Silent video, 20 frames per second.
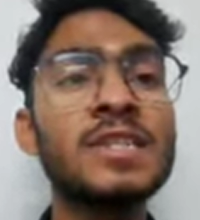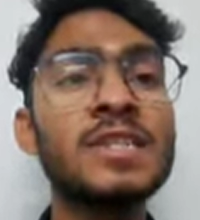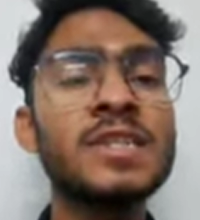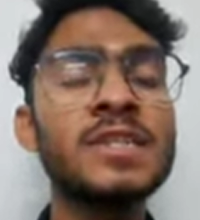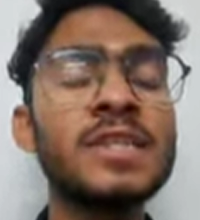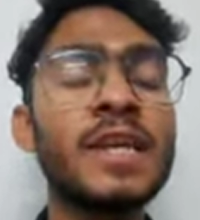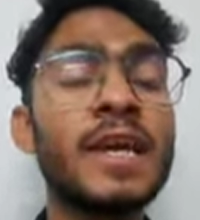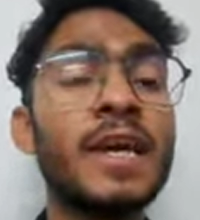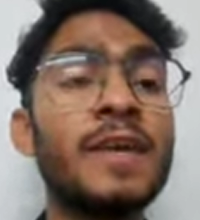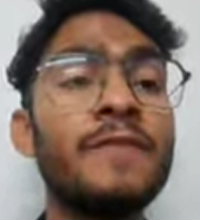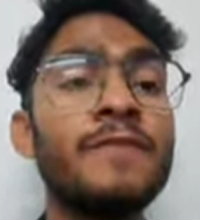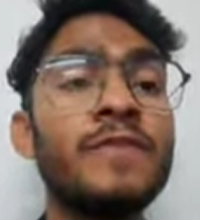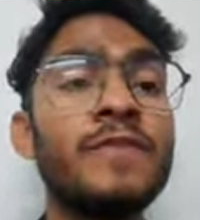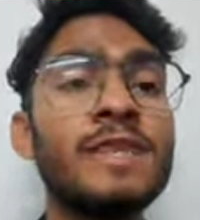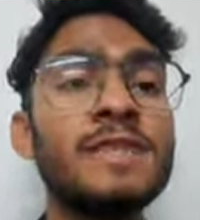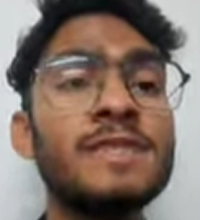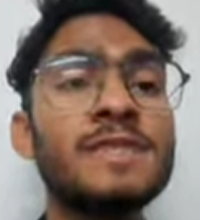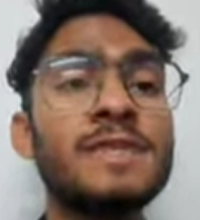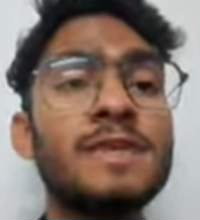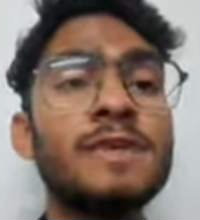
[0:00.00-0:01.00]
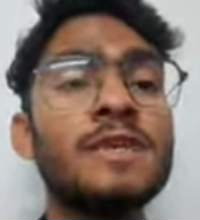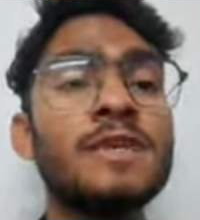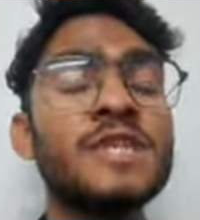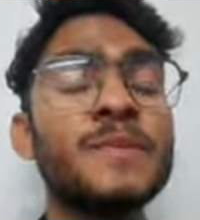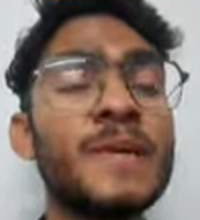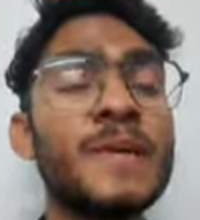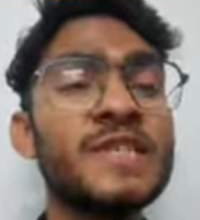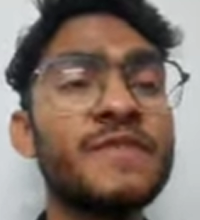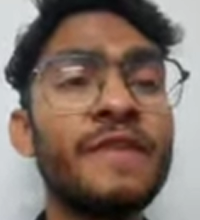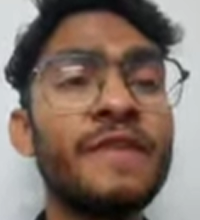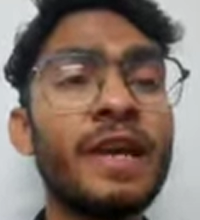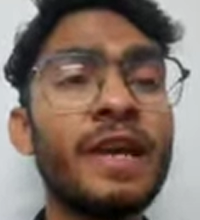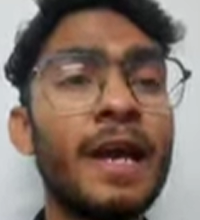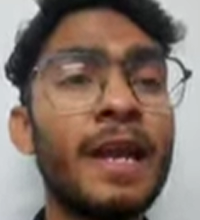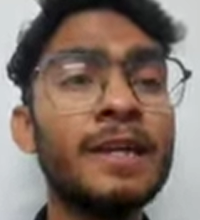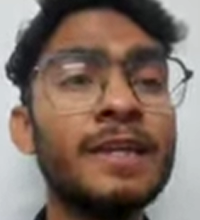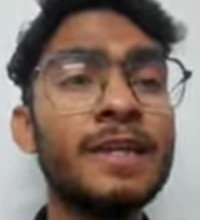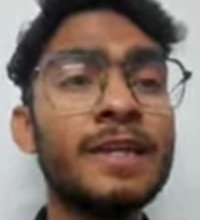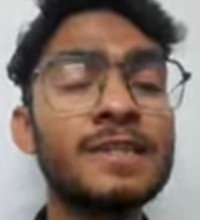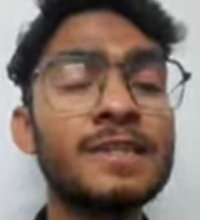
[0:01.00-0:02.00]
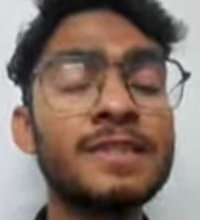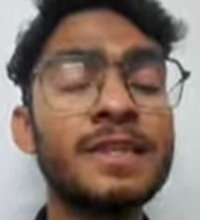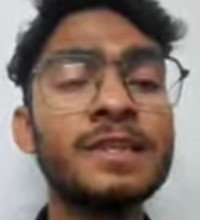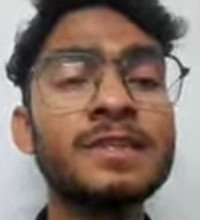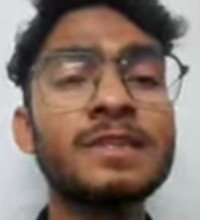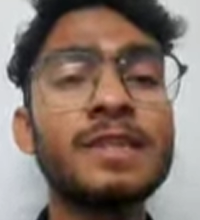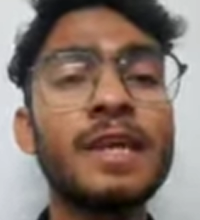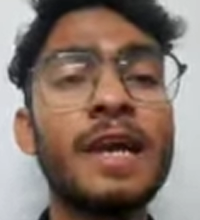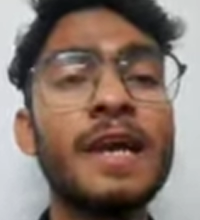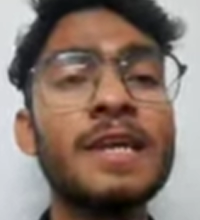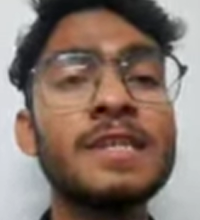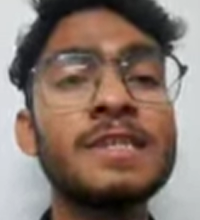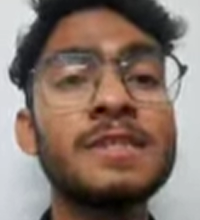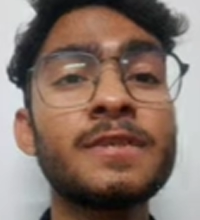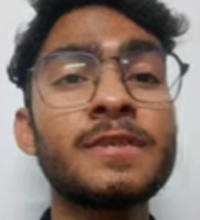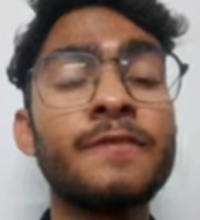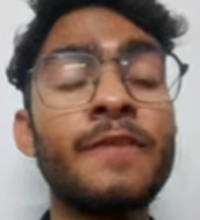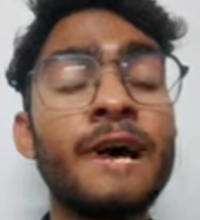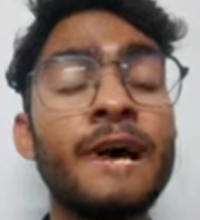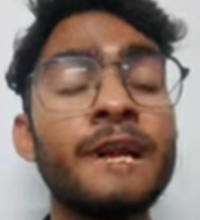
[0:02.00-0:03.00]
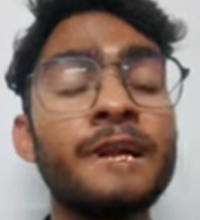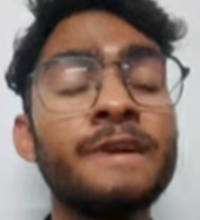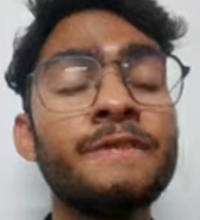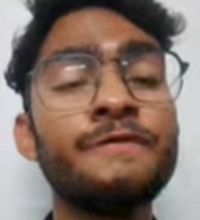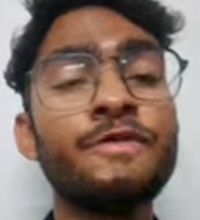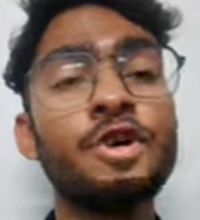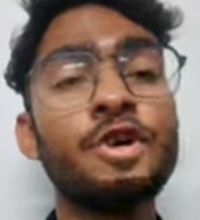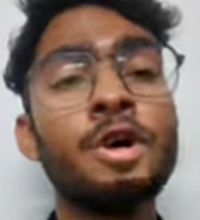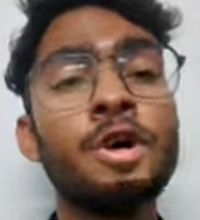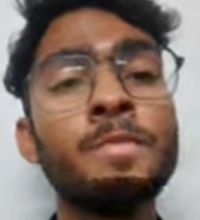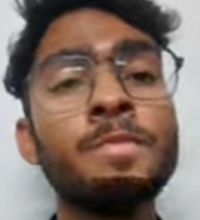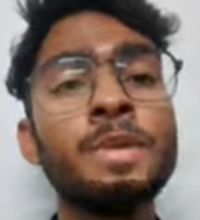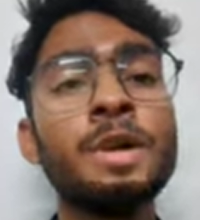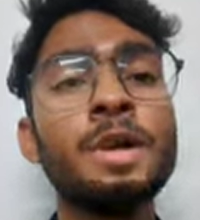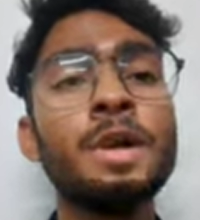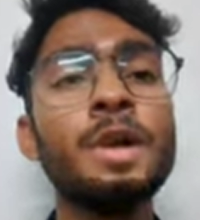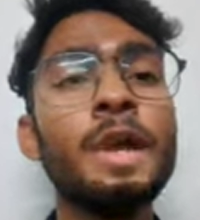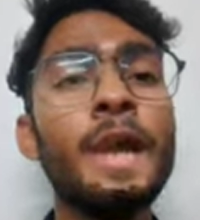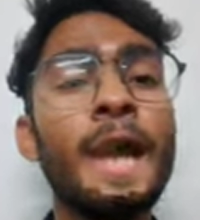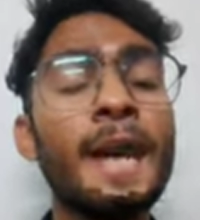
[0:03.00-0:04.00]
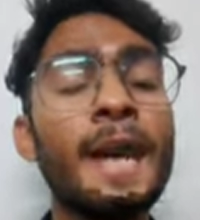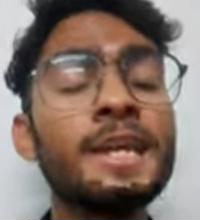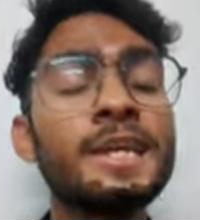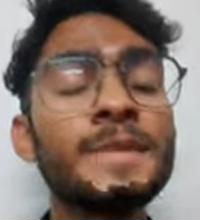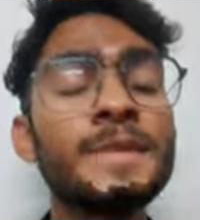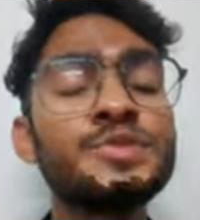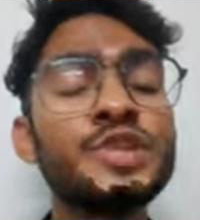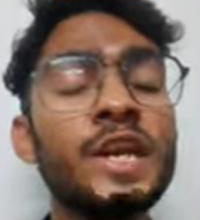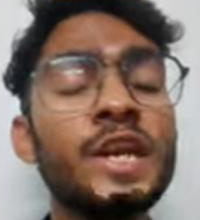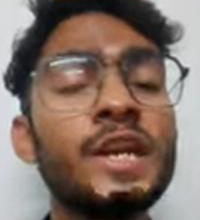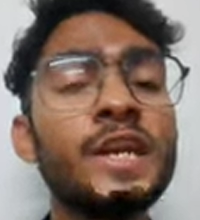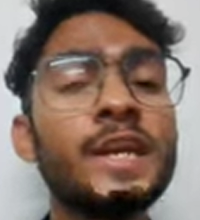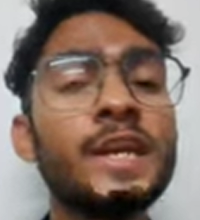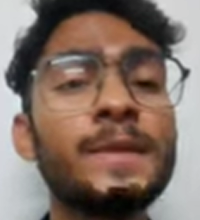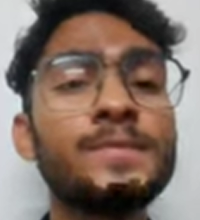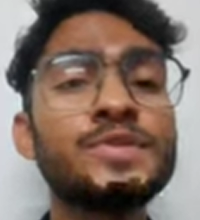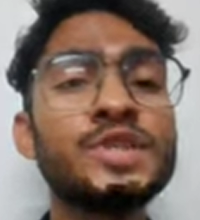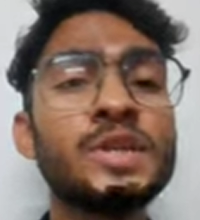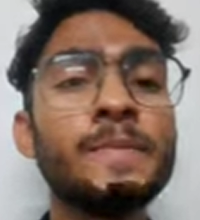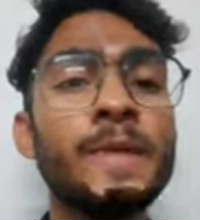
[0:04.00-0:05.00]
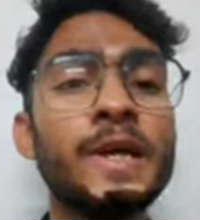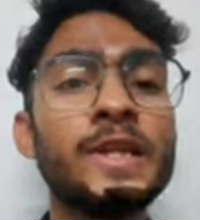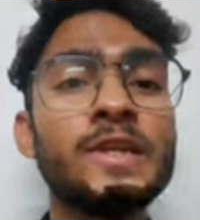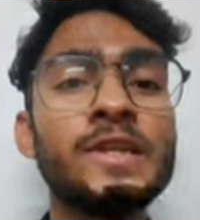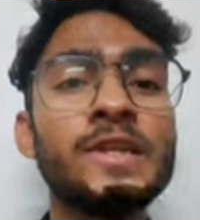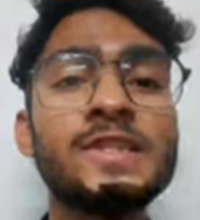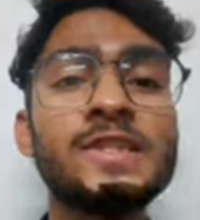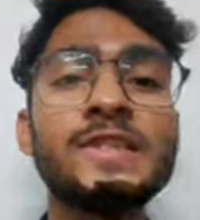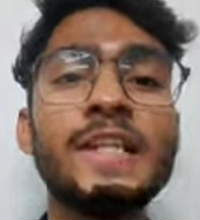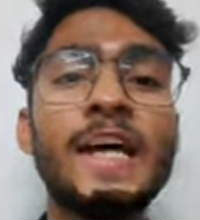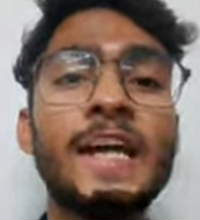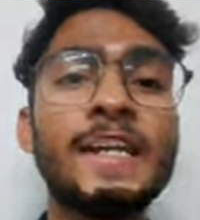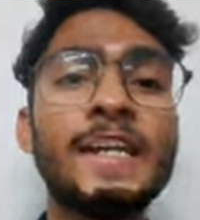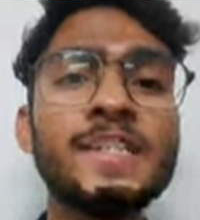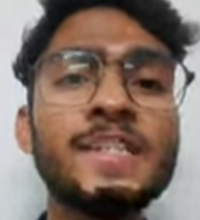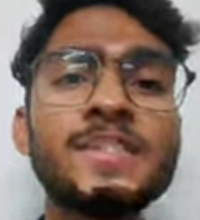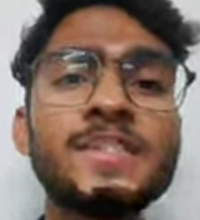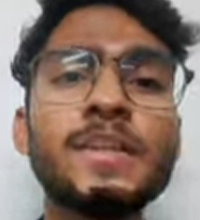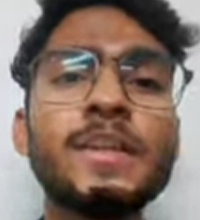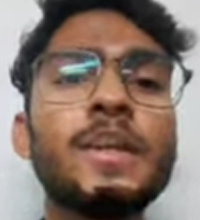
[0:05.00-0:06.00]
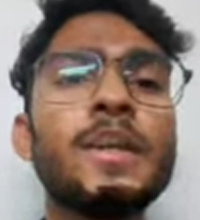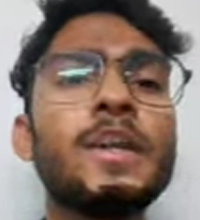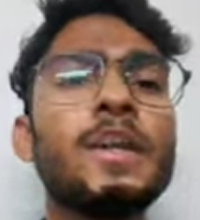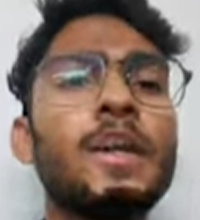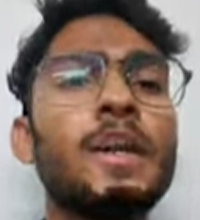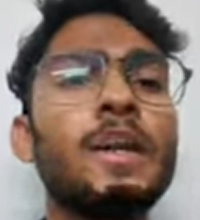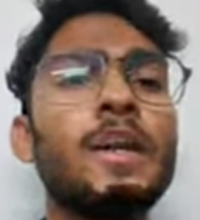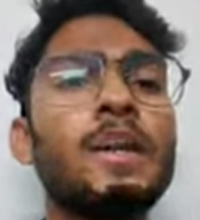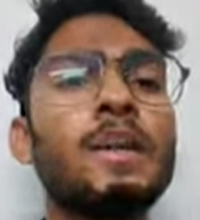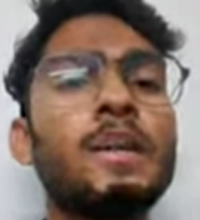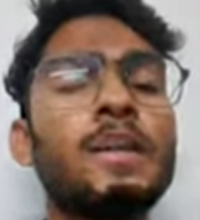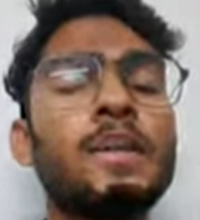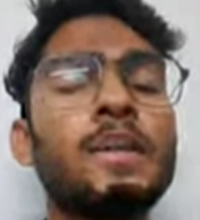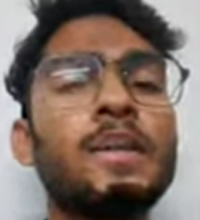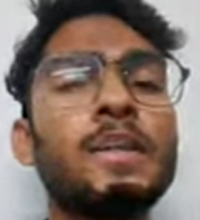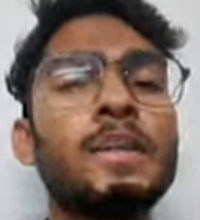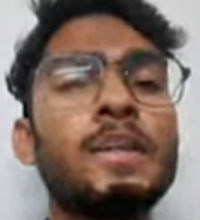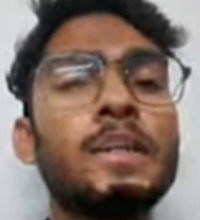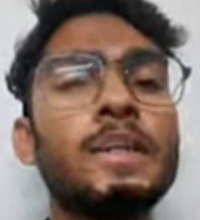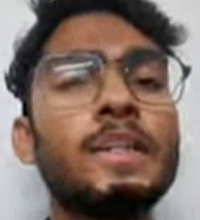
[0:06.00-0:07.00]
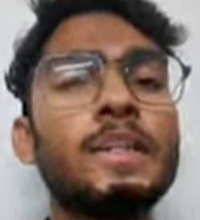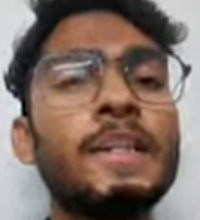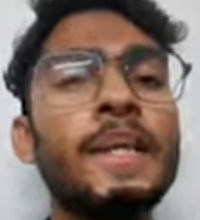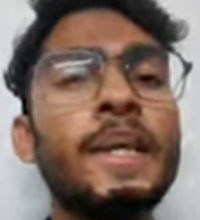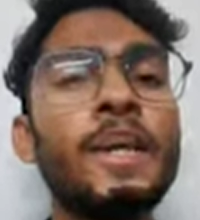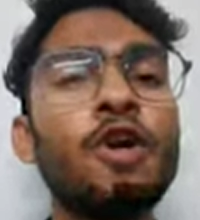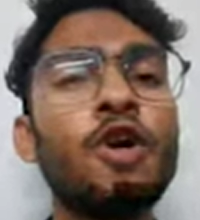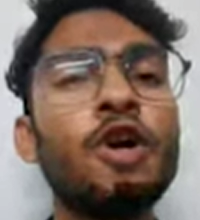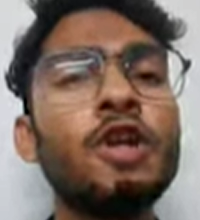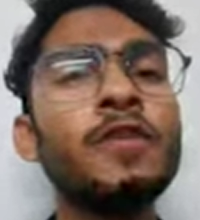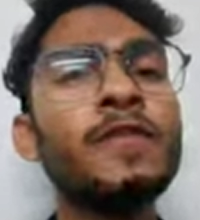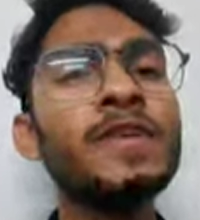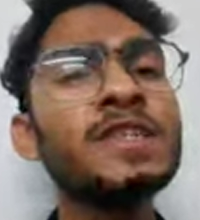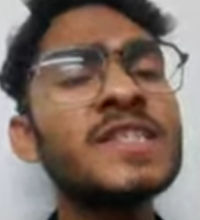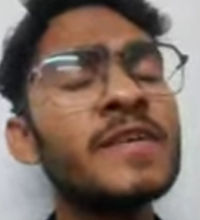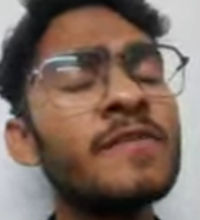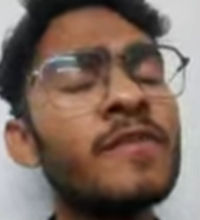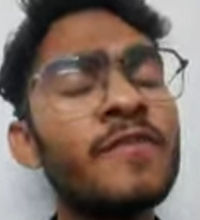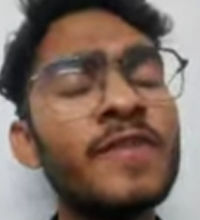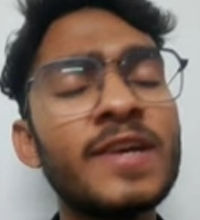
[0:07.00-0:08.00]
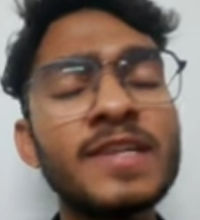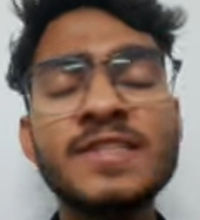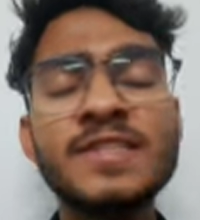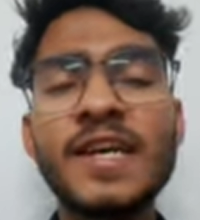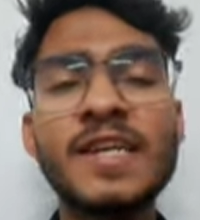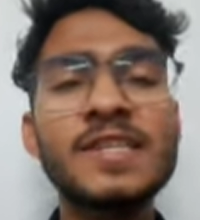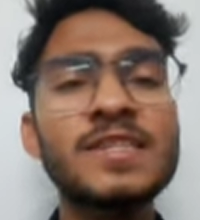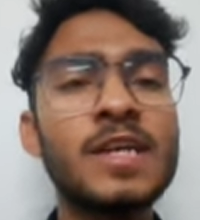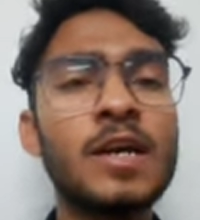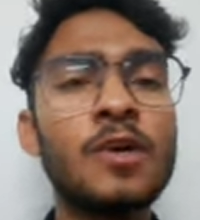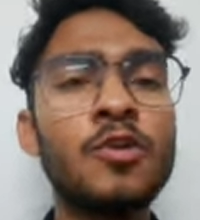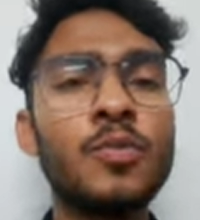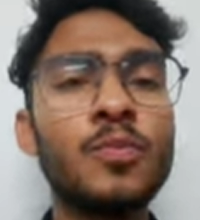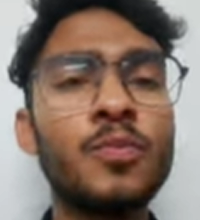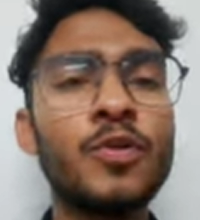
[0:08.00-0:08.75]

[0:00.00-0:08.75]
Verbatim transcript: have this uh, specific characteristics as varied from encryption and decryption methods that is uh, they always have a fixed size output